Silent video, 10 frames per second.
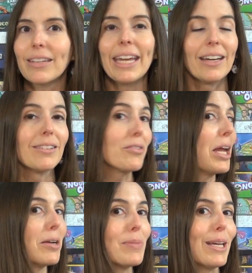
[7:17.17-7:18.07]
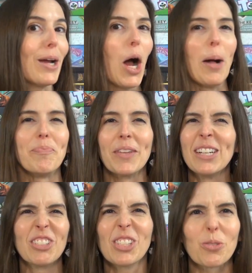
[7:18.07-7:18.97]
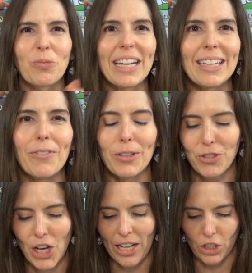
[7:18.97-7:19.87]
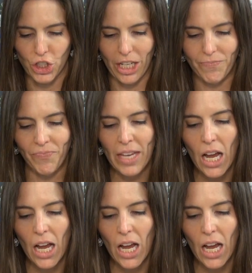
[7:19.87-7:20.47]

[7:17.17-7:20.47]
can, can be um, just the right level of challenging.